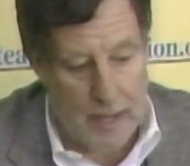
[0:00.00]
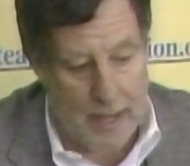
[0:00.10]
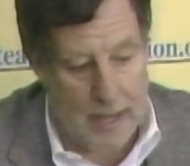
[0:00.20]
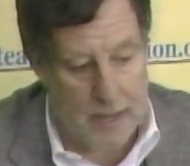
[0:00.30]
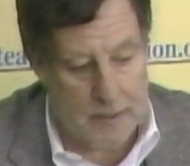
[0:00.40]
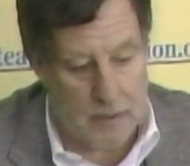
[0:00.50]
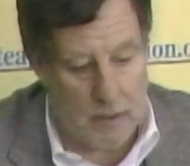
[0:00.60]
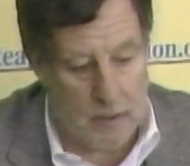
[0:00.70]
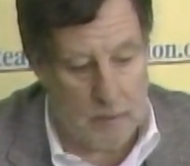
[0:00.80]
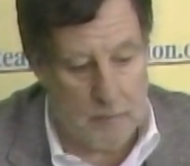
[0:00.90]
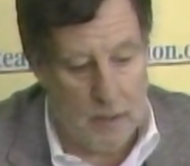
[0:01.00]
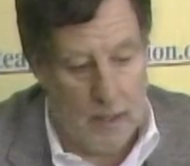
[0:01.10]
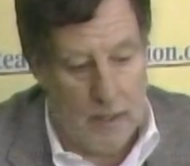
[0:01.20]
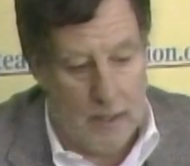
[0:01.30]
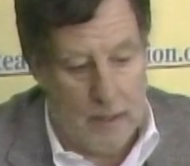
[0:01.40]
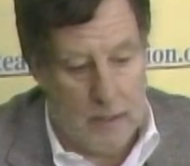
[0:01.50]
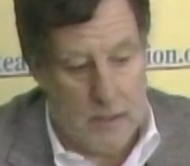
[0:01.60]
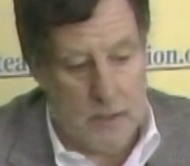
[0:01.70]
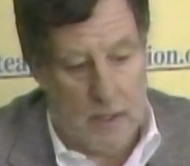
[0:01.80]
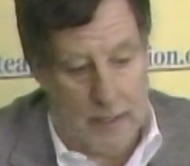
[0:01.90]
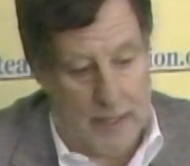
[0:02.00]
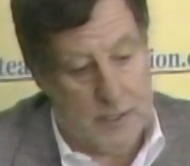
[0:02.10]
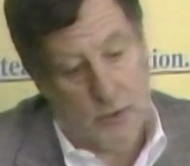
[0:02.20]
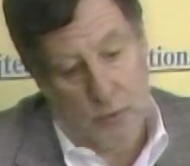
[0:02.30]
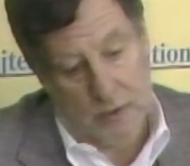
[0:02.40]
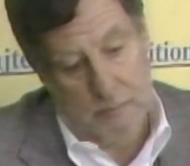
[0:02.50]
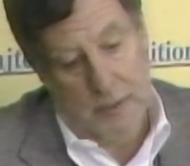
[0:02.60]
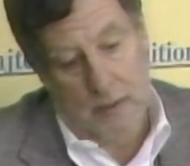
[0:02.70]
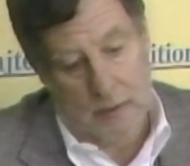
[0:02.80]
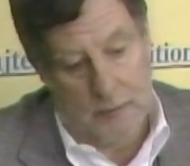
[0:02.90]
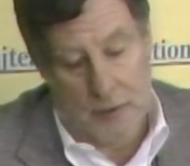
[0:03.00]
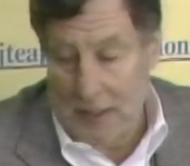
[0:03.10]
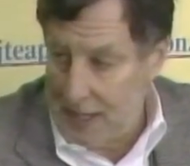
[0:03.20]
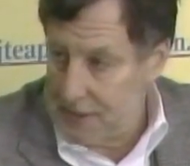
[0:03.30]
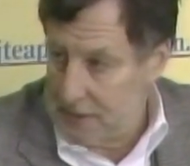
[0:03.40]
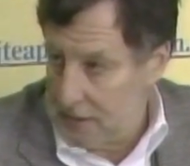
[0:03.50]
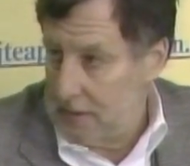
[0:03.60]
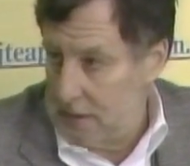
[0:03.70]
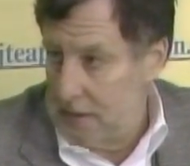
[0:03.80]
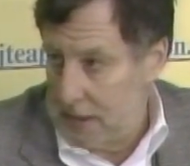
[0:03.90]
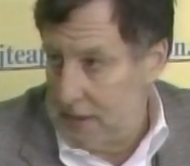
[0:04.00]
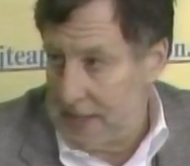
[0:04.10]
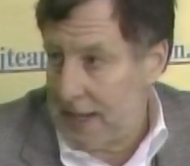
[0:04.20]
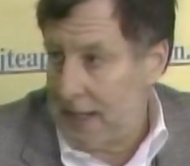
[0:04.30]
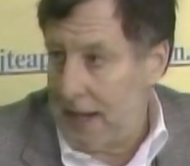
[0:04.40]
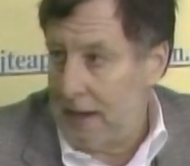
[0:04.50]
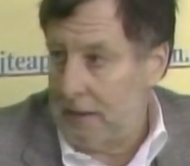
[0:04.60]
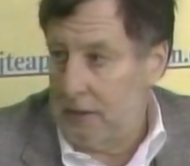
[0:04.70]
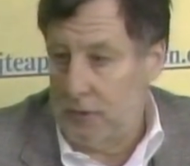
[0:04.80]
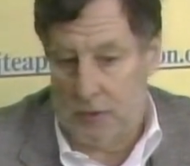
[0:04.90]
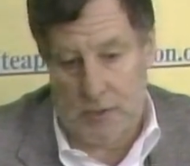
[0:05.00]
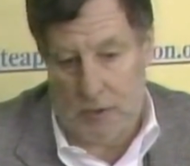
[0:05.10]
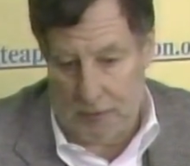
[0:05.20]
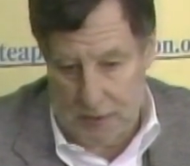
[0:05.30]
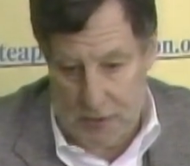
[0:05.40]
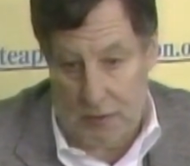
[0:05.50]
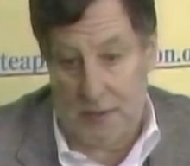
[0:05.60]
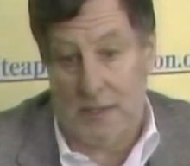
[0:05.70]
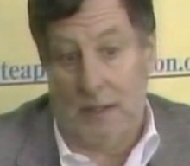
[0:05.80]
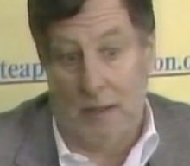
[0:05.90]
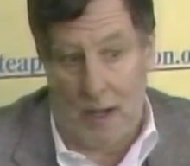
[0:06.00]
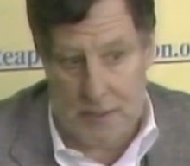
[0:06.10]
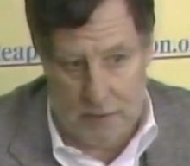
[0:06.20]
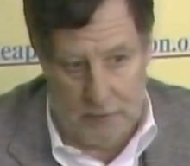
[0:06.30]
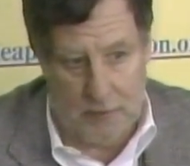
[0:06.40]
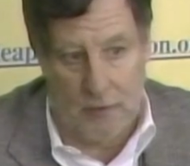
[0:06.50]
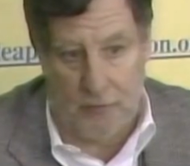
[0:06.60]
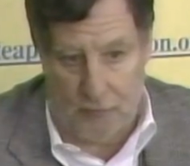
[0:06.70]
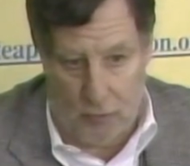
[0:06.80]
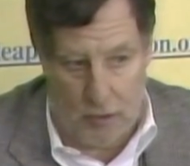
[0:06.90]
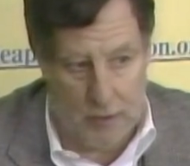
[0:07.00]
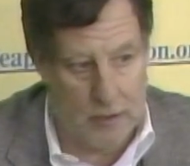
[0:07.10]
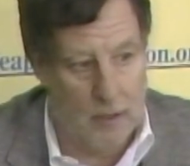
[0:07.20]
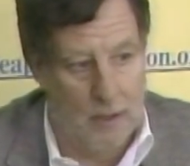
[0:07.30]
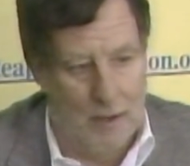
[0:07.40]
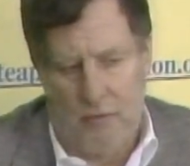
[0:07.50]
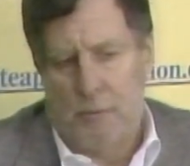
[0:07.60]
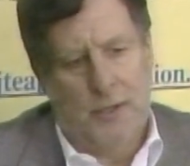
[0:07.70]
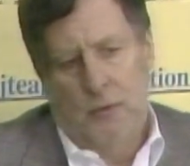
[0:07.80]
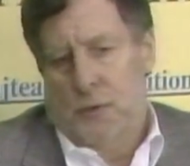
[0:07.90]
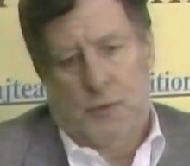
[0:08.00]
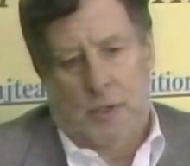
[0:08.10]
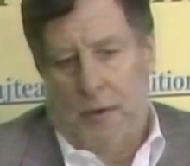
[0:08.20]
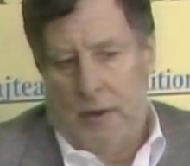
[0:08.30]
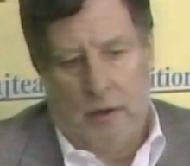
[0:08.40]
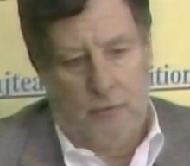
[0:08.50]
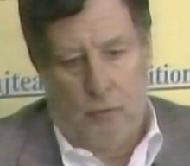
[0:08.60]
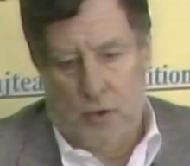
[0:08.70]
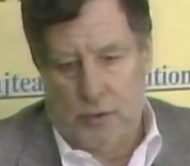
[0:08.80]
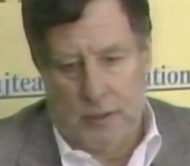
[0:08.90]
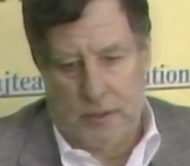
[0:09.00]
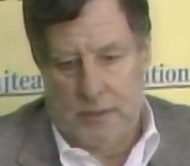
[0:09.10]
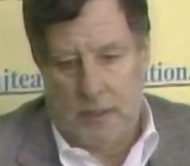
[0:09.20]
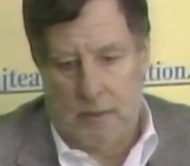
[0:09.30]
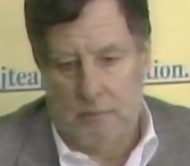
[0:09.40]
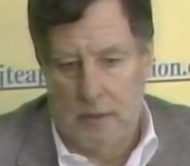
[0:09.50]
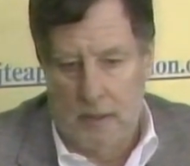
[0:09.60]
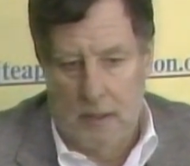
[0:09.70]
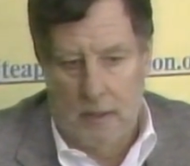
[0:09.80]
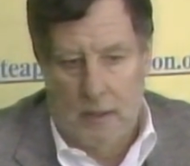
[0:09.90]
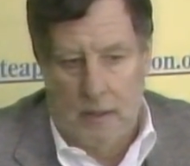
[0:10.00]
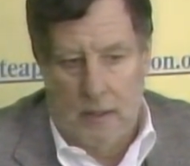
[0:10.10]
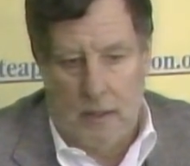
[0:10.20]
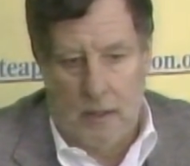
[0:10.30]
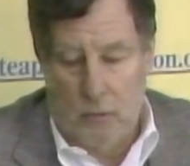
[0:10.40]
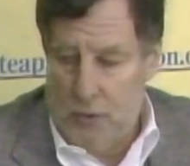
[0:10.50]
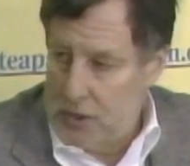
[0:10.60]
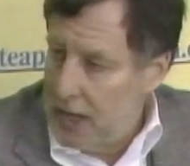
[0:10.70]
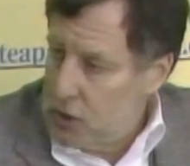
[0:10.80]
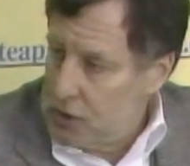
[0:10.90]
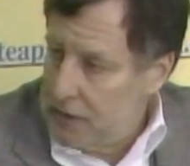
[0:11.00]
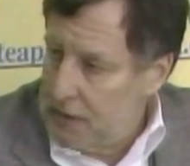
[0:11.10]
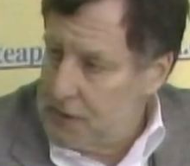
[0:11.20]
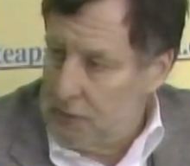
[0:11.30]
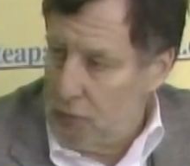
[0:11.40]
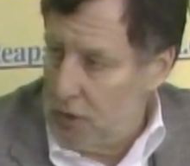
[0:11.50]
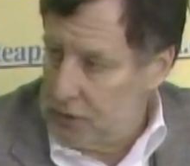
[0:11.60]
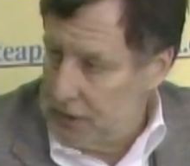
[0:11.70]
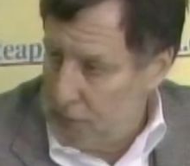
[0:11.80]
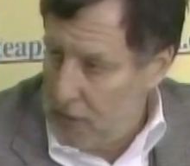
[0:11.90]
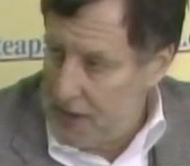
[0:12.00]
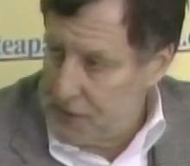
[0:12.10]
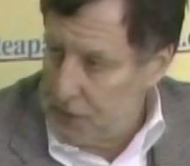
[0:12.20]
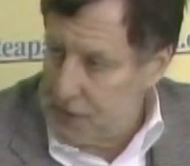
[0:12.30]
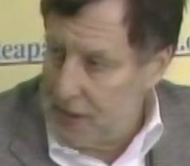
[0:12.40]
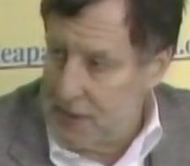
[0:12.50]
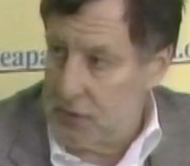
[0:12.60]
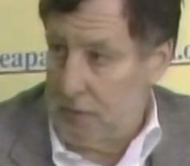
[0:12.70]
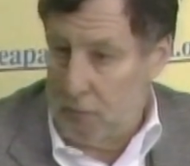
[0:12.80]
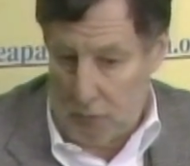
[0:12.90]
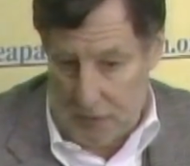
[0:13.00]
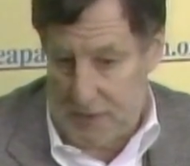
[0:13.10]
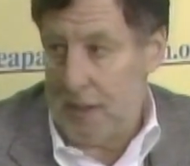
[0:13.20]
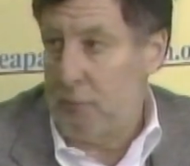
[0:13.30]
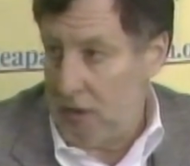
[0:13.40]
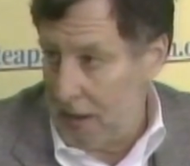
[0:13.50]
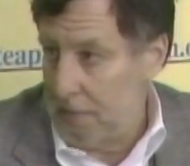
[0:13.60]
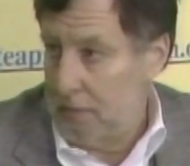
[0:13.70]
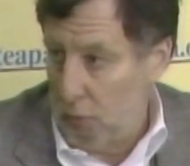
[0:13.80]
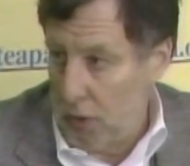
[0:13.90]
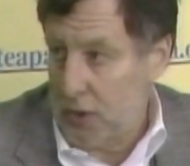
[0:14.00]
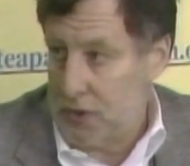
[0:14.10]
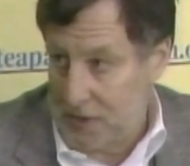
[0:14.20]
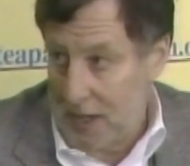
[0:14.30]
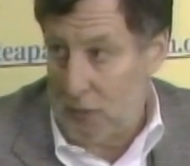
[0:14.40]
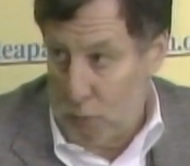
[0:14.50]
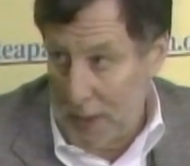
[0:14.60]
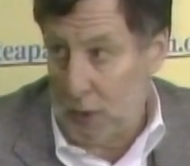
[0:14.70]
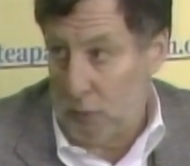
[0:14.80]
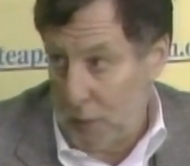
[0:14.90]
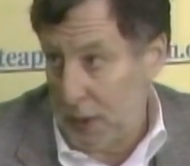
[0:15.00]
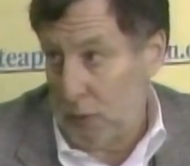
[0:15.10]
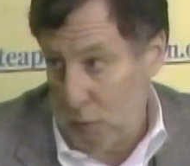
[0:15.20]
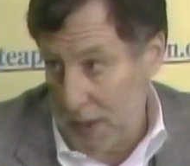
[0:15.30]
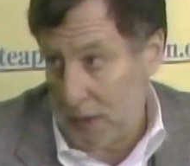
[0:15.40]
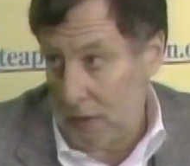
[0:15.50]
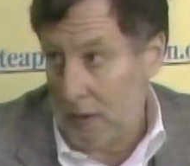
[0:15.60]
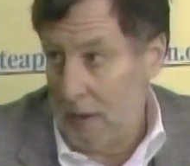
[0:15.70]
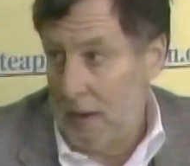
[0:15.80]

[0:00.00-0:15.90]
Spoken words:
and I guess toward the middle of the last decade, you started to see lots of fraud. Everybody knew this was going on, fraudulent originations and fraudulent appraisals. And so the subprime mortgages got weaker and weaker and weaker.